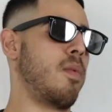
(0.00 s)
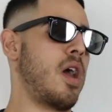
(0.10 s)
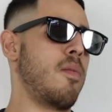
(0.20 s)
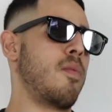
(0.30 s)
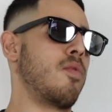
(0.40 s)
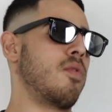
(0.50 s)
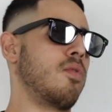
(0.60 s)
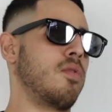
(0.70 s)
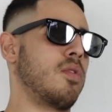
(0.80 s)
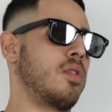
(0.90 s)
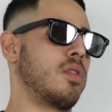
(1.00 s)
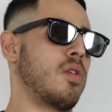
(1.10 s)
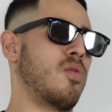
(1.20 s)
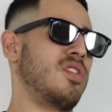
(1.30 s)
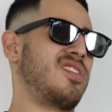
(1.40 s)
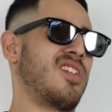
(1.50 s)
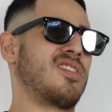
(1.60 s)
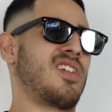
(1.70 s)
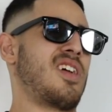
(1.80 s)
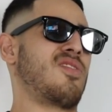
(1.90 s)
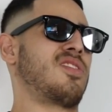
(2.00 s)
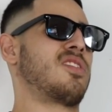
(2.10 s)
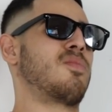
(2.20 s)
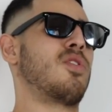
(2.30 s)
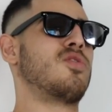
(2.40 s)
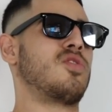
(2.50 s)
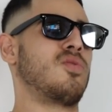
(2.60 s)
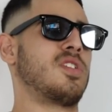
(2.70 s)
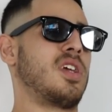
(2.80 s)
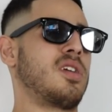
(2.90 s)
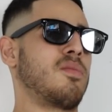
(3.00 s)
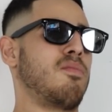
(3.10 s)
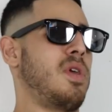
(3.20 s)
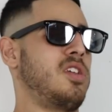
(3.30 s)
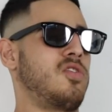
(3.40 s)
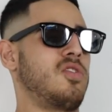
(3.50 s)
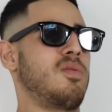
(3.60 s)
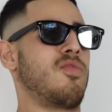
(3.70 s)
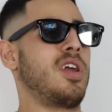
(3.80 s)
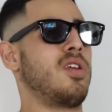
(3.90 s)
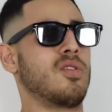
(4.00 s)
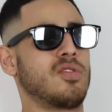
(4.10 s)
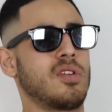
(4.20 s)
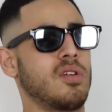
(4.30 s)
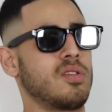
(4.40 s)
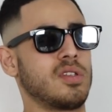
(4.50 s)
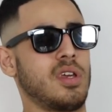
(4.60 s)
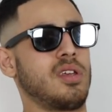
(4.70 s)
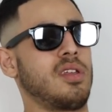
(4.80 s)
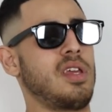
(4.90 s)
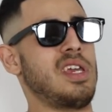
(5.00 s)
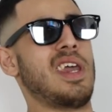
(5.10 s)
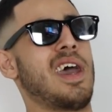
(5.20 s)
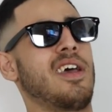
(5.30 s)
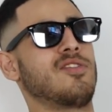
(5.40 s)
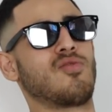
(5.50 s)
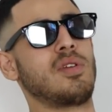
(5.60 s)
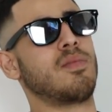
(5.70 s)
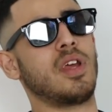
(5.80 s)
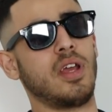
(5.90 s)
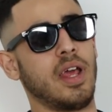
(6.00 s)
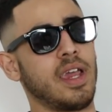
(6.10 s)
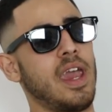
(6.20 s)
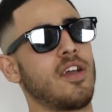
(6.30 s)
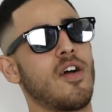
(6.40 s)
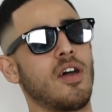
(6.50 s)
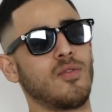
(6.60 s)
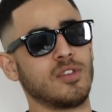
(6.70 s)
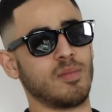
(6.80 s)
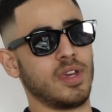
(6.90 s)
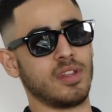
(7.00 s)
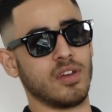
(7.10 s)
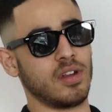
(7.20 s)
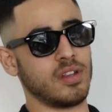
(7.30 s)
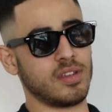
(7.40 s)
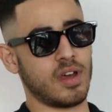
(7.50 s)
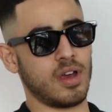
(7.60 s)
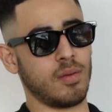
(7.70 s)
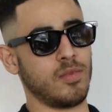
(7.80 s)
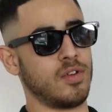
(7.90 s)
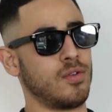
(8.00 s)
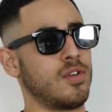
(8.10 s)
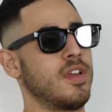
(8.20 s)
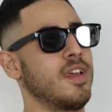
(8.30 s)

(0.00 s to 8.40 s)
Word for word: but I remember the only songs that I was exposed to was like mainstream radio songs, like Iyaz, Replay, like Akon was big during the time, you know.